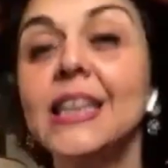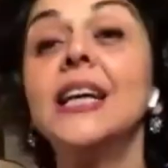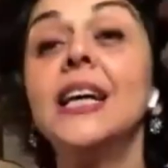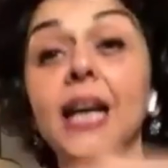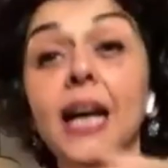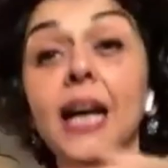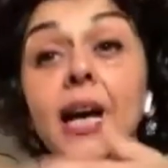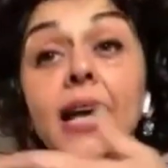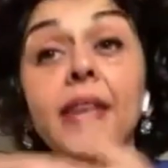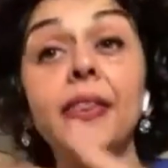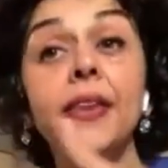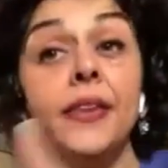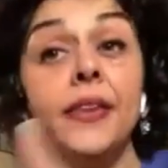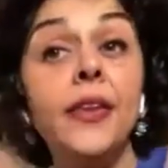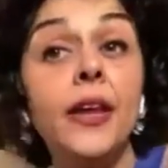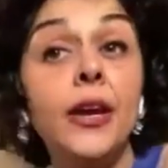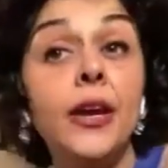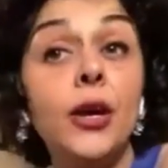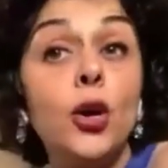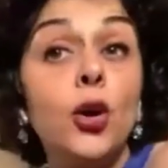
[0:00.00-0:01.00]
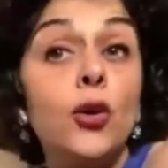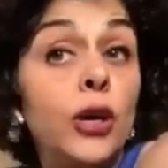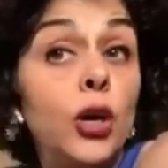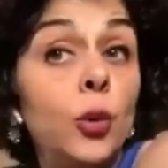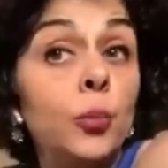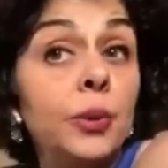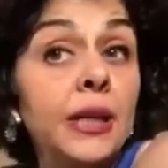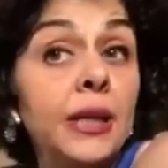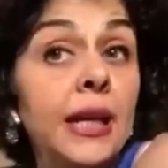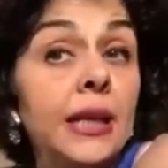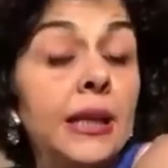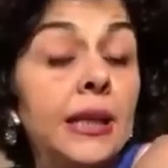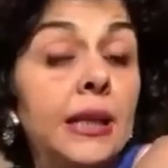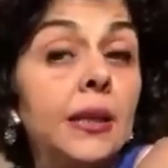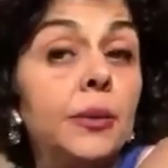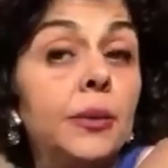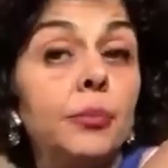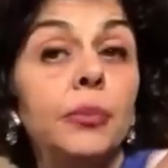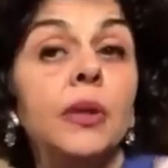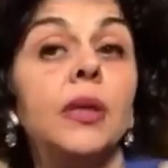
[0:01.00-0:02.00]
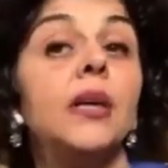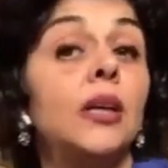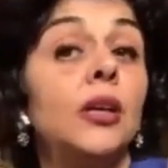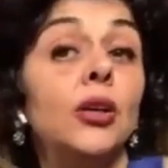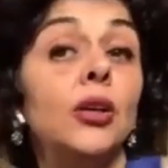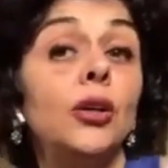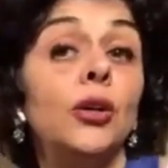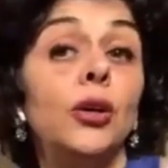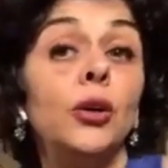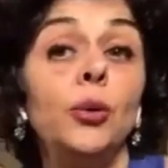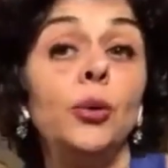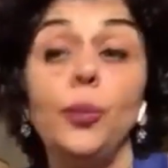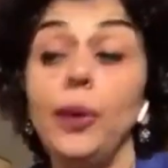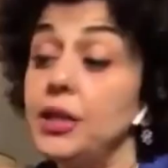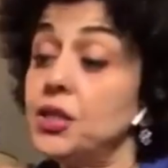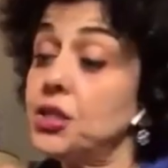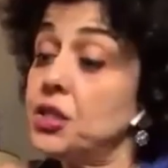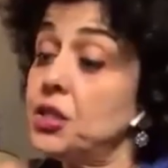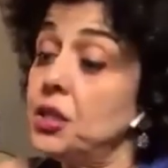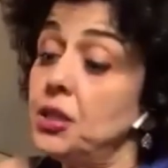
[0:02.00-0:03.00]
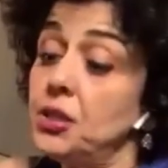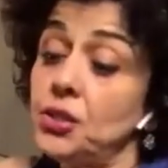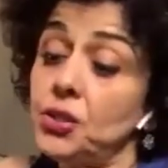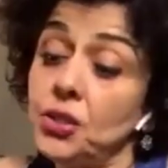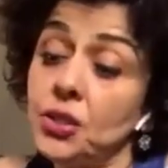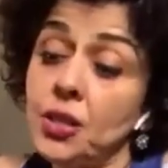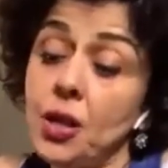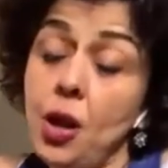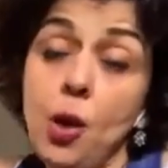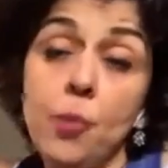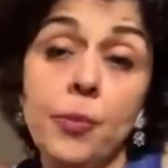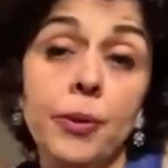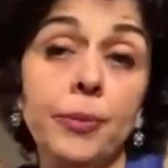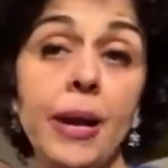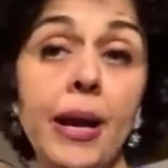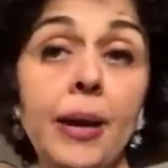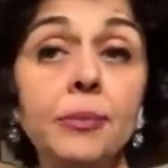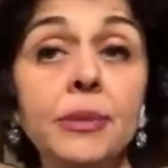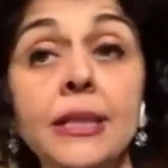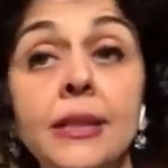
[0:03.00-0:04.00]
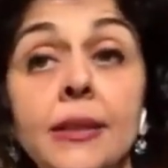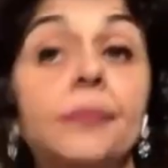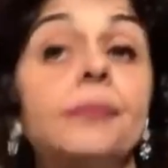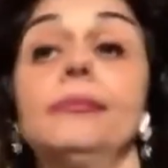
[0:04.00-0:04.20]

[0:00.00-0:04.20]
And then they overcomplicate them. You know, actually, it's just Kamin Mohammadi.